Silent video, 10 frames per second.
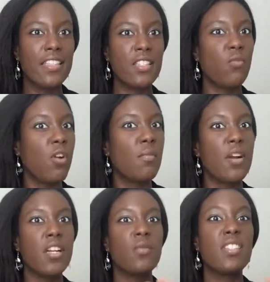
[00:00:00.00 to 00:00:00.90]
this at
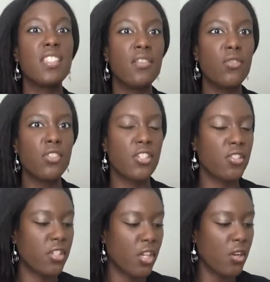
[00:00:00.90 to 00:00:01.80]
Walmart. It was several
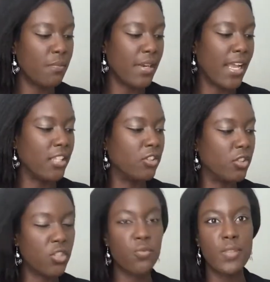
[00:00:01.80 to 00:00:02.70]
years ago, but I
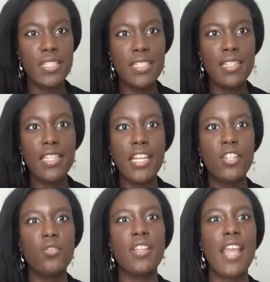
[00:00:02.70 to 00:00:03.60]
looked recently,
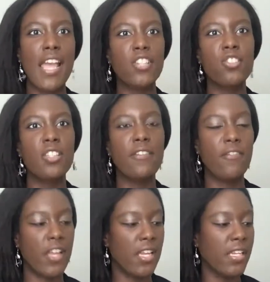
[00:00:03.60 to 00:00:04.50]
and you can actually
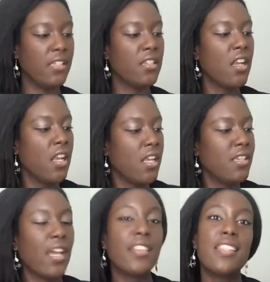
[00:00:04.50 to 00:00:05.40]
find
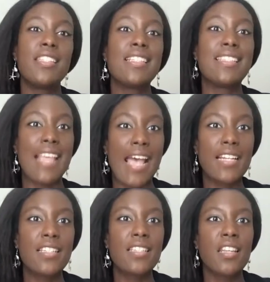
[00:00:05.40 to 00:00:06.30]
not this
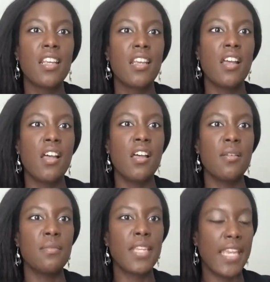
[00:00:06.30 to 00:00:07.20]
exact
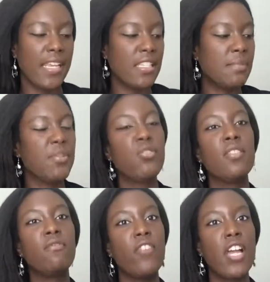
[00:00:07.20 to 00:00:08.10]
case, but you
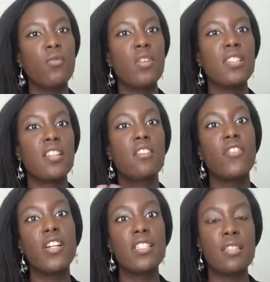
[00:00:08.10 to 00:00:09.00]
can find ones that are
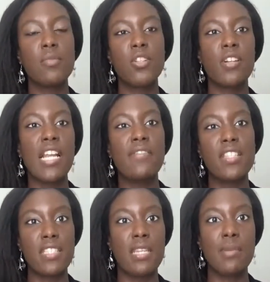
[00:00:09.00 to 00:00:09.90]
very similar and have
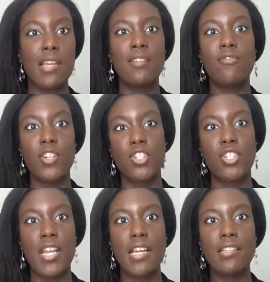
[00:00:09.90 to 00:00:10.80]
the same kind of
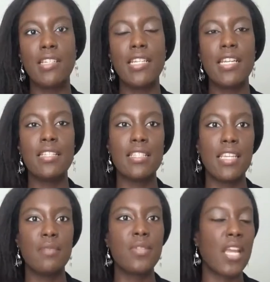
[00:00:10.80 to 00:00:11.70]
functionality and
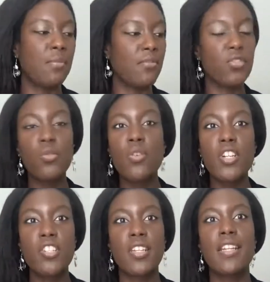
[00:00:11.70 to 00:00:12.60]
same type of
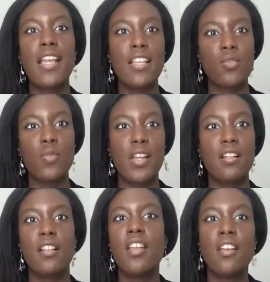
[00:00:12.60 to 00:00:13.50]
storage in it as
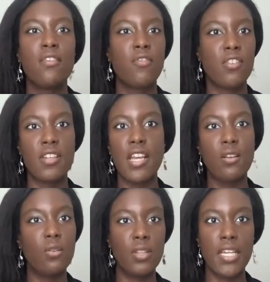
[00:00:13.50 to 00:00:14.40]
well for not
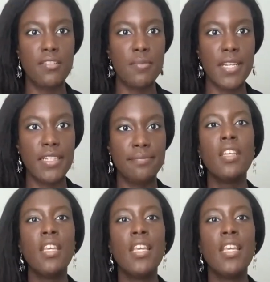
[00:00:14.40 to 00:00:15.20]
a whole lot of money.